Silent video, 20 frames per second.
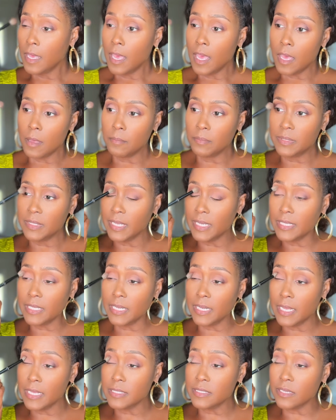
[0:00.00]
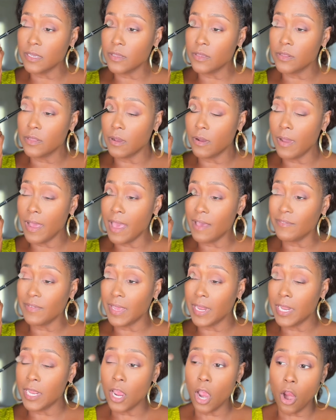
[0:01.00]
And blending it so you don't have
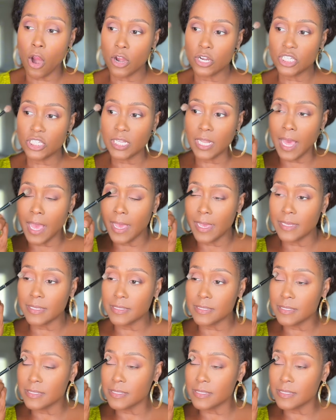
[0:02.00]
any harsh lines.